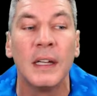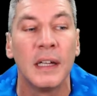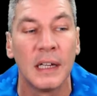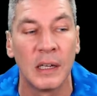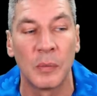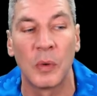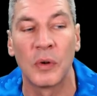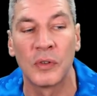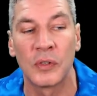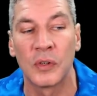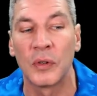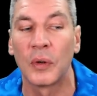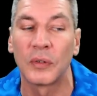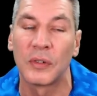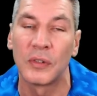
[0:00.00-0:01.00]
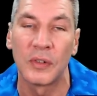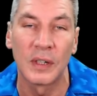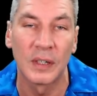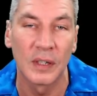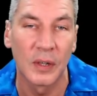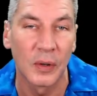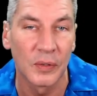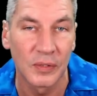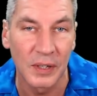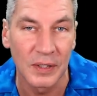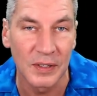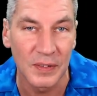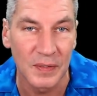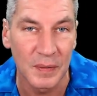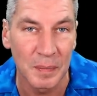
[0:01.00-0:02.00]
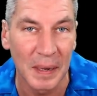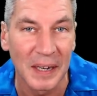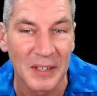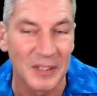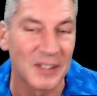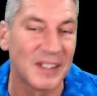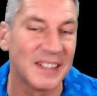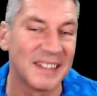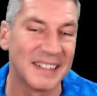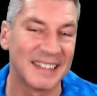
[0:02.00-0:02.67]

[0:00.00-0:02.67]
it warns you not to drink the contents of the battery.